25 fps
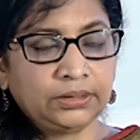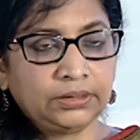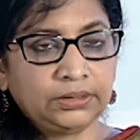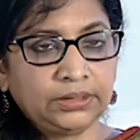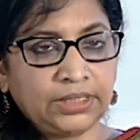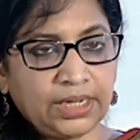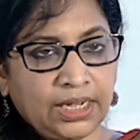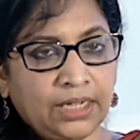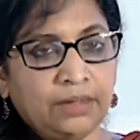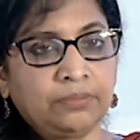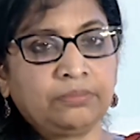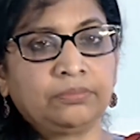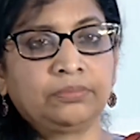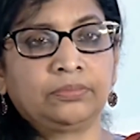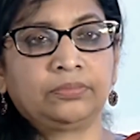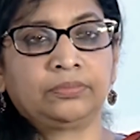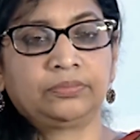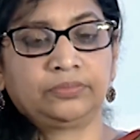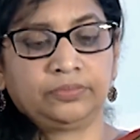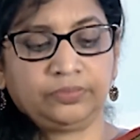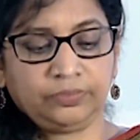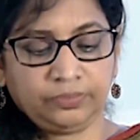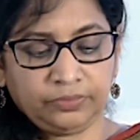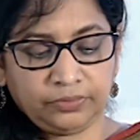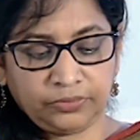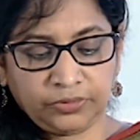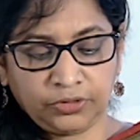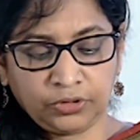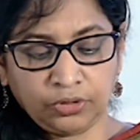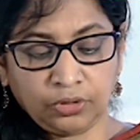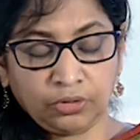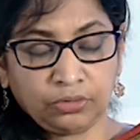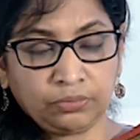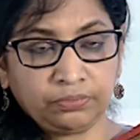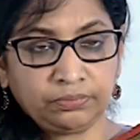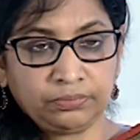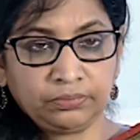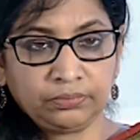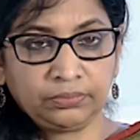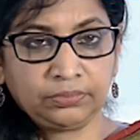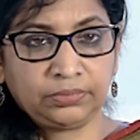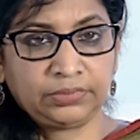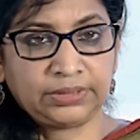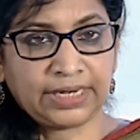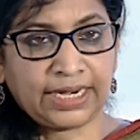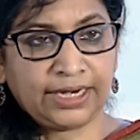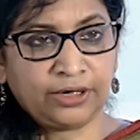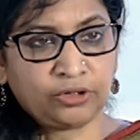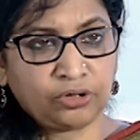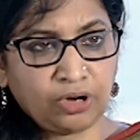Yeah. So
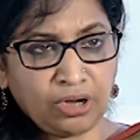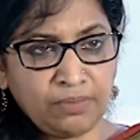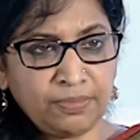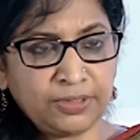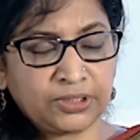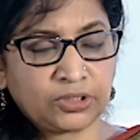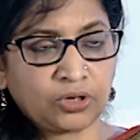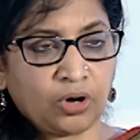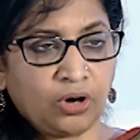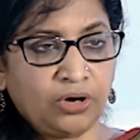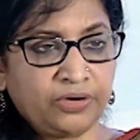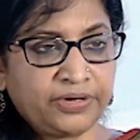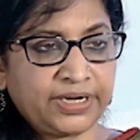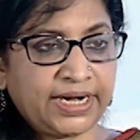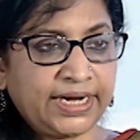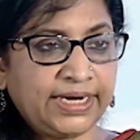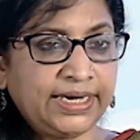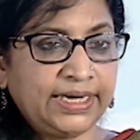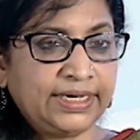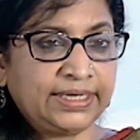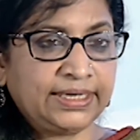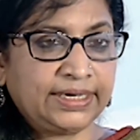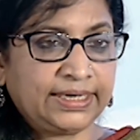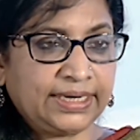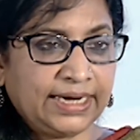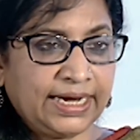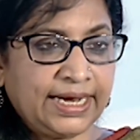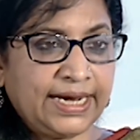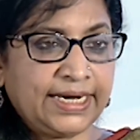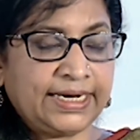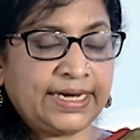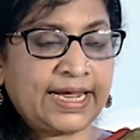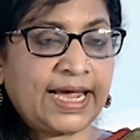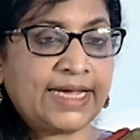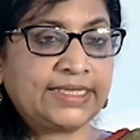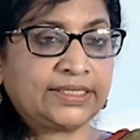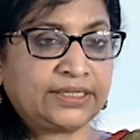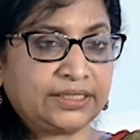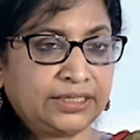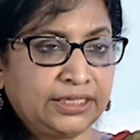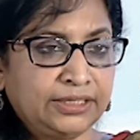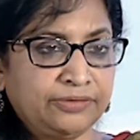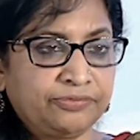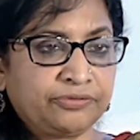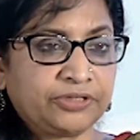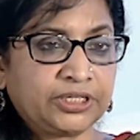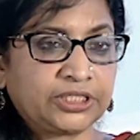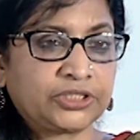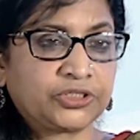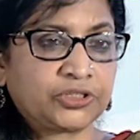telecom is already declared as an
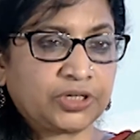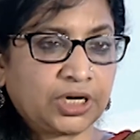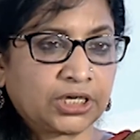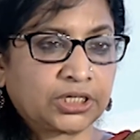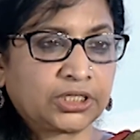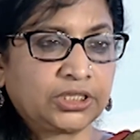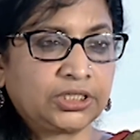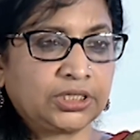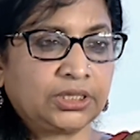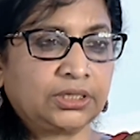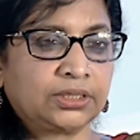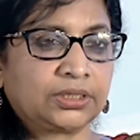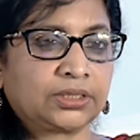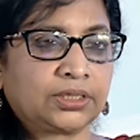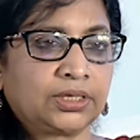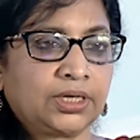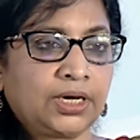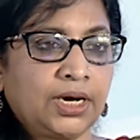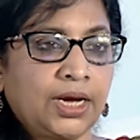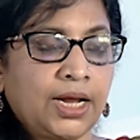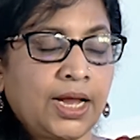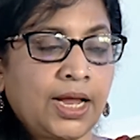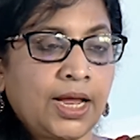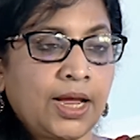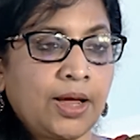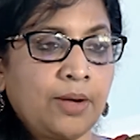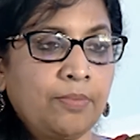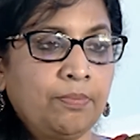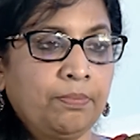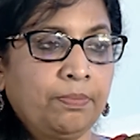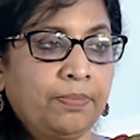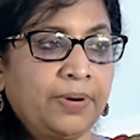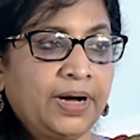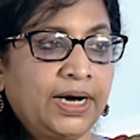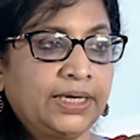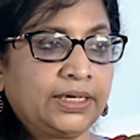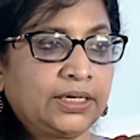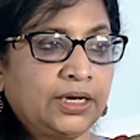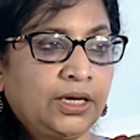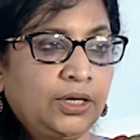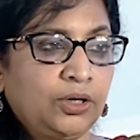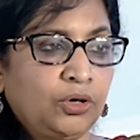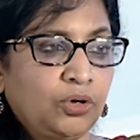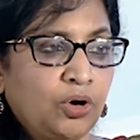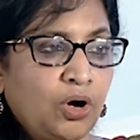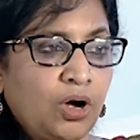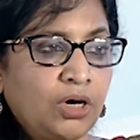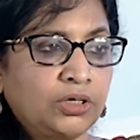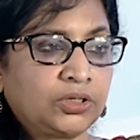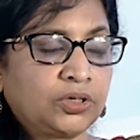infrastructure, but a
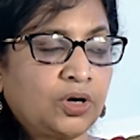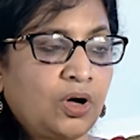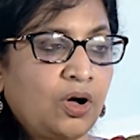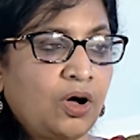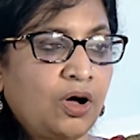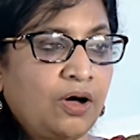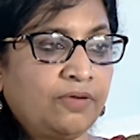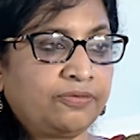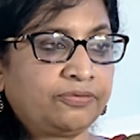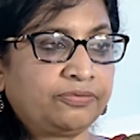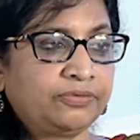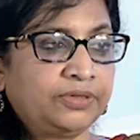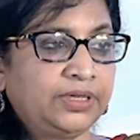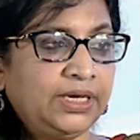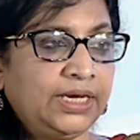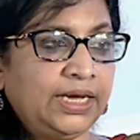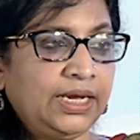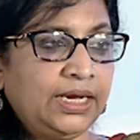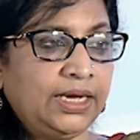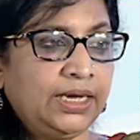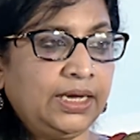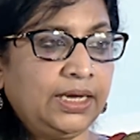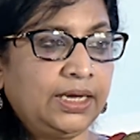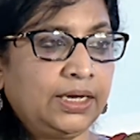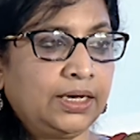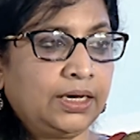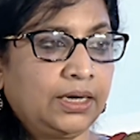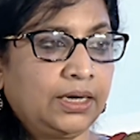lot of the